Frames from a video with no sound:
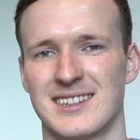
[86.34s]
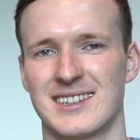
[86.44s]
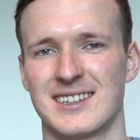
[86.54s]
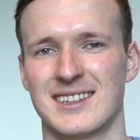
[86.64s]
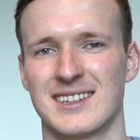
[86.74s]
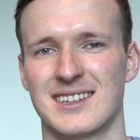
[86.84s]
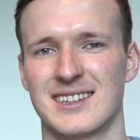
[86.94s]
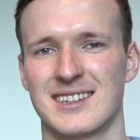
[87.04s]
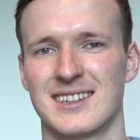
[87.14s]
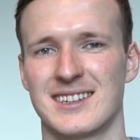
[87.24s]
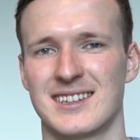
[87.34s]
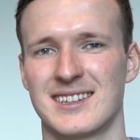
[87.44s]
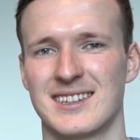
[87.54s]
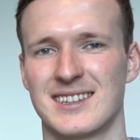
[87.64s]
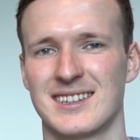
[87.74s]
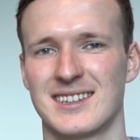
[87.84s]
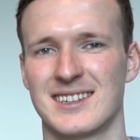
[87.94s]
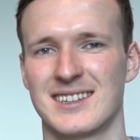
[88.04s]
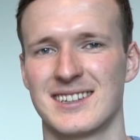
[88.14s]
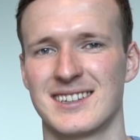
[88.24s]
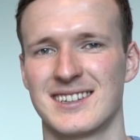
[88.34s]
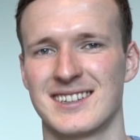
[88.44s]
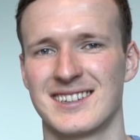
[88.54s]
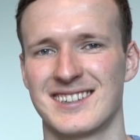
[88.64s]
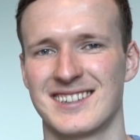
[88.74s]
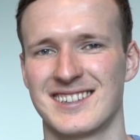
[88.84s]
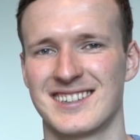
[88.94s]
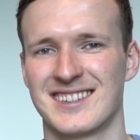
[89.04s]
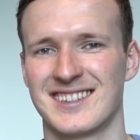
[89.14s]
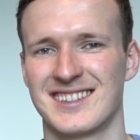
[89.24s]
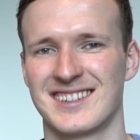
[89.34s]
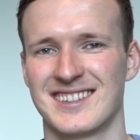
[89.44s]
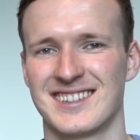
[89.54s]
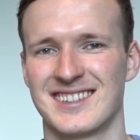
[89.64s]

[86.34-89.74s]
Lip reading: This person isn't speaking.